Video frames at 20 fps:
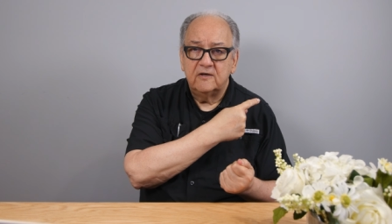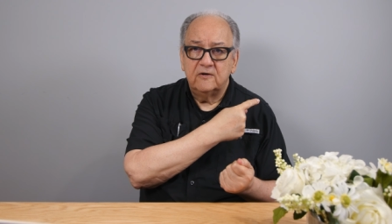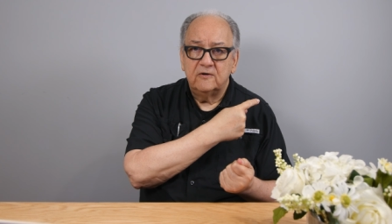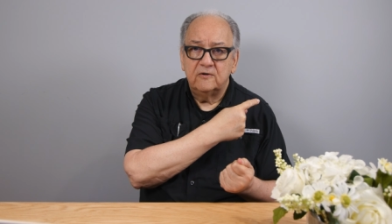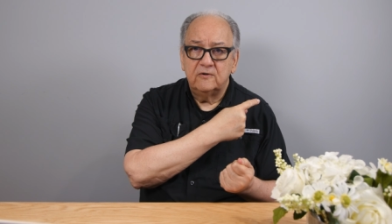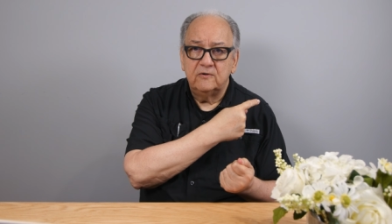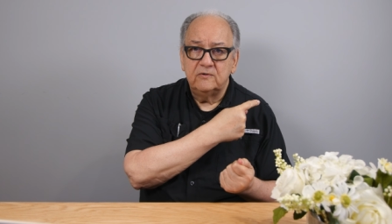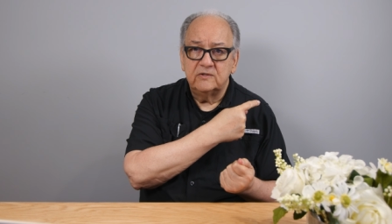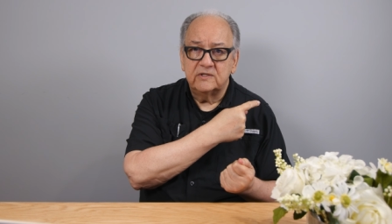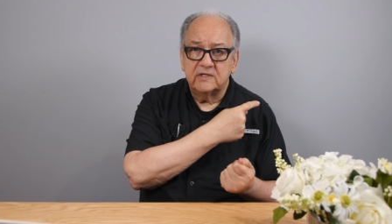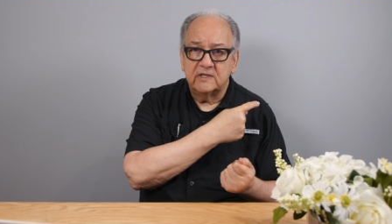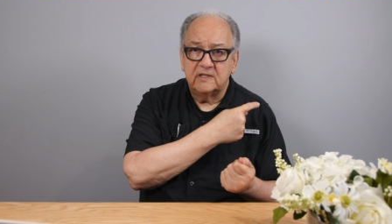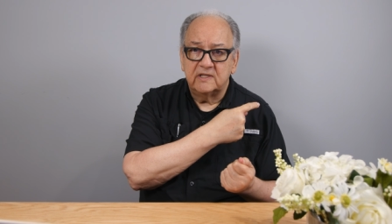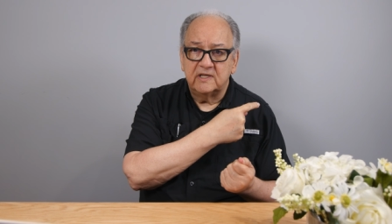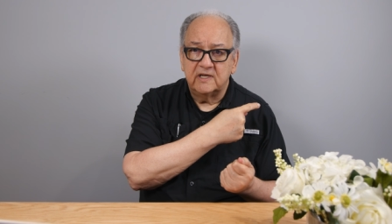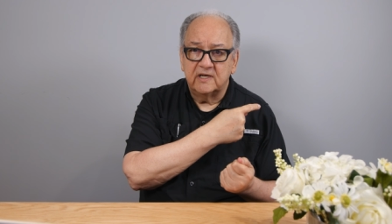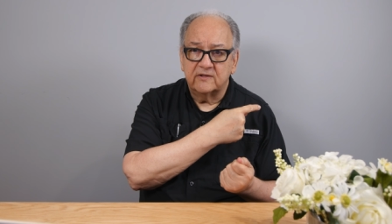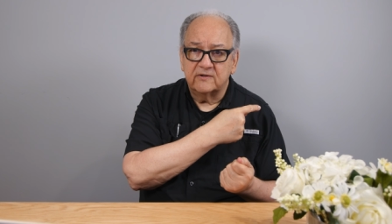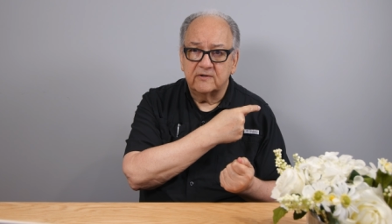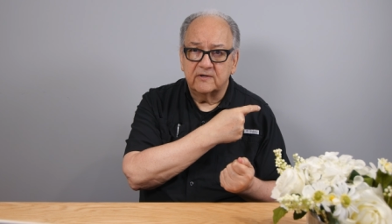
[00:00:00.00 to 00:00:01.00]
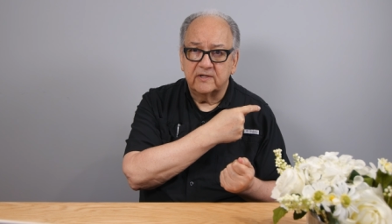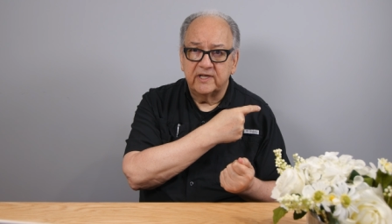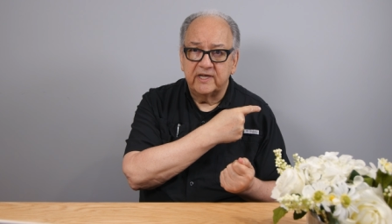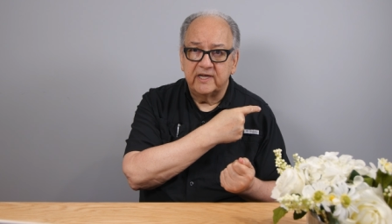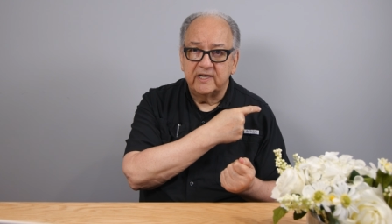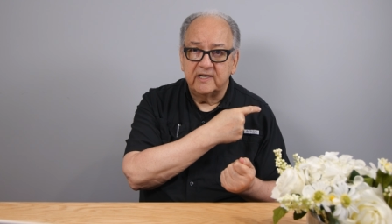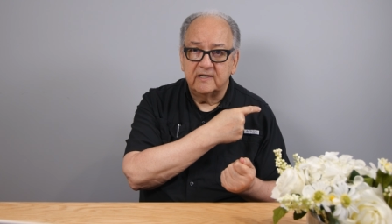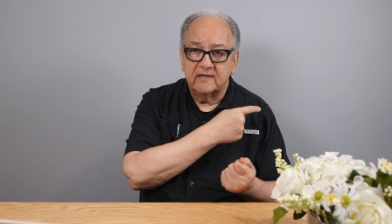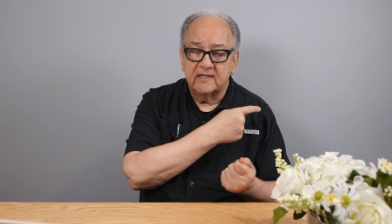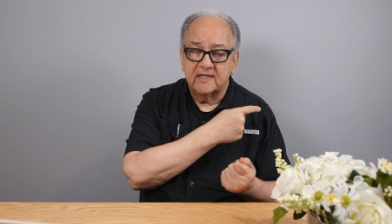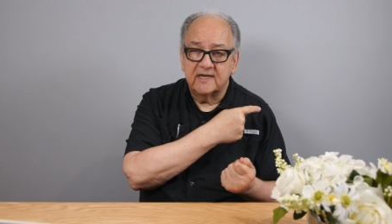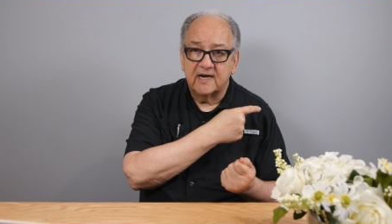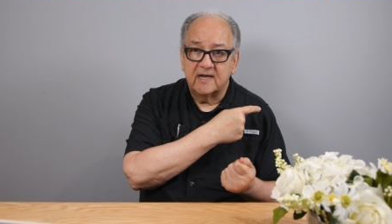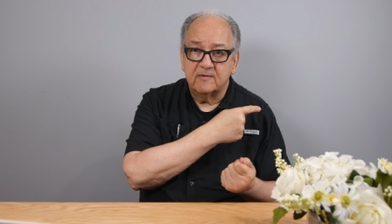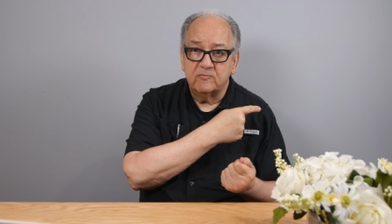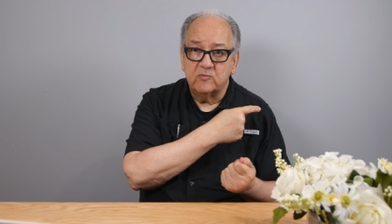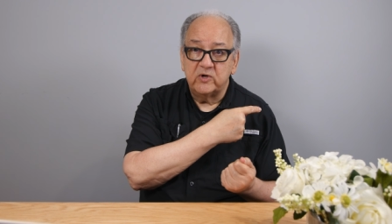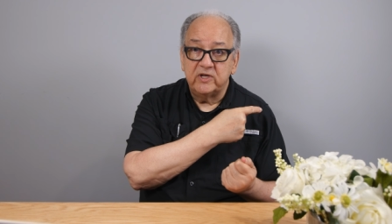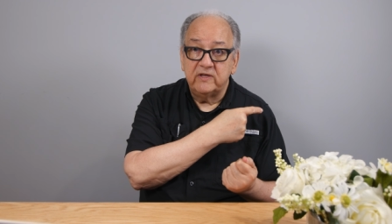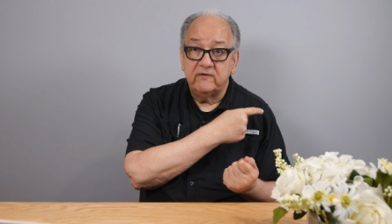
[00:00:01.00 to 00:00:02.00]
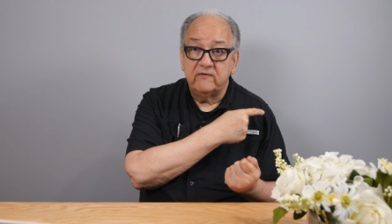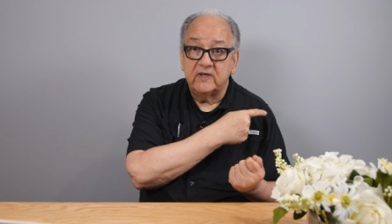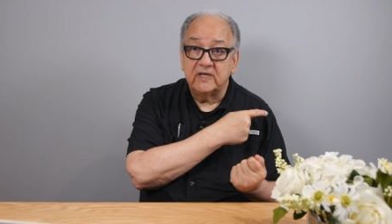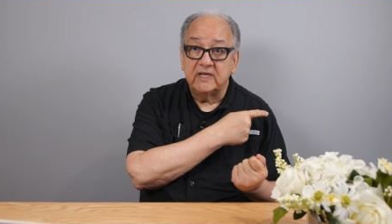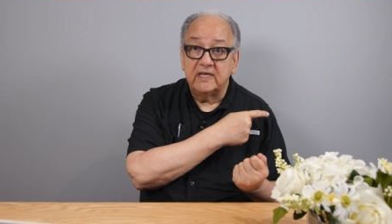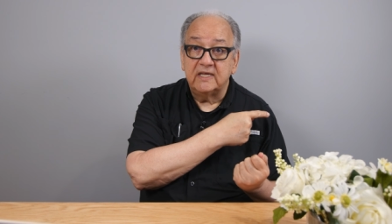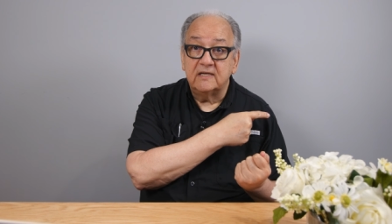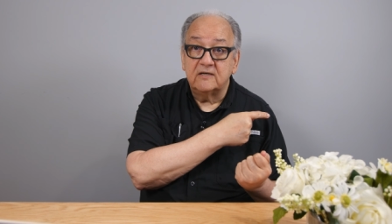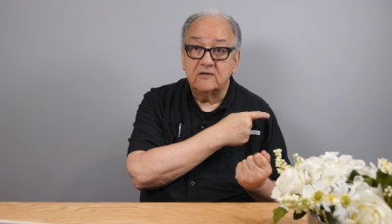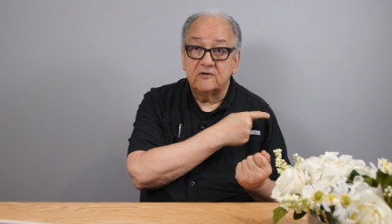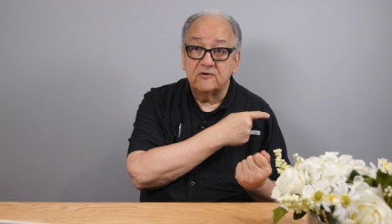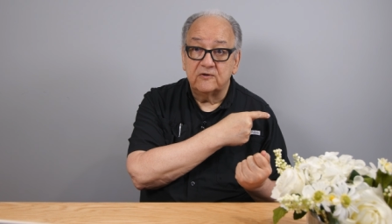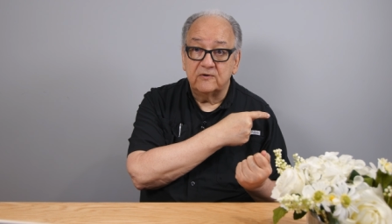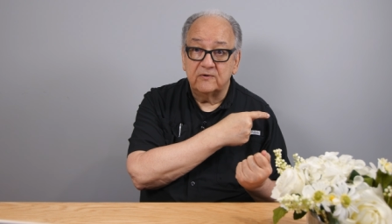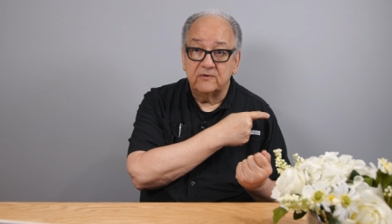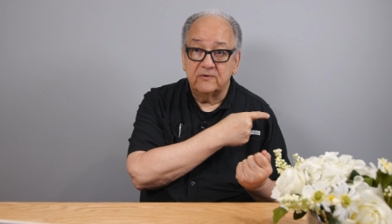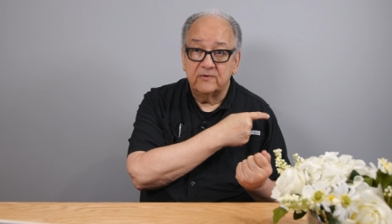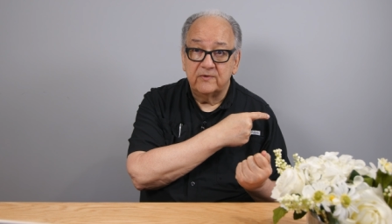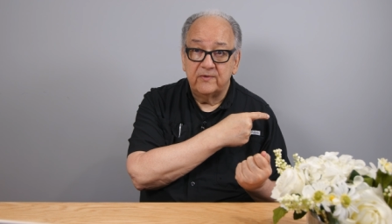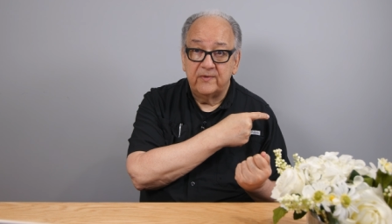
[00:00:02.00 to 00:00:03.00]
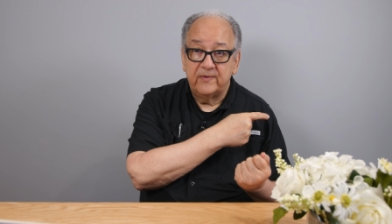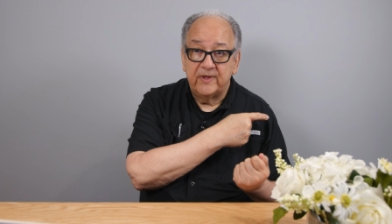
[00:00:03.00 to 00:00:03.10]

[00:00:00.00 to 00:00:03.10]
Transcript: who's in the other lane that I'm weaving into,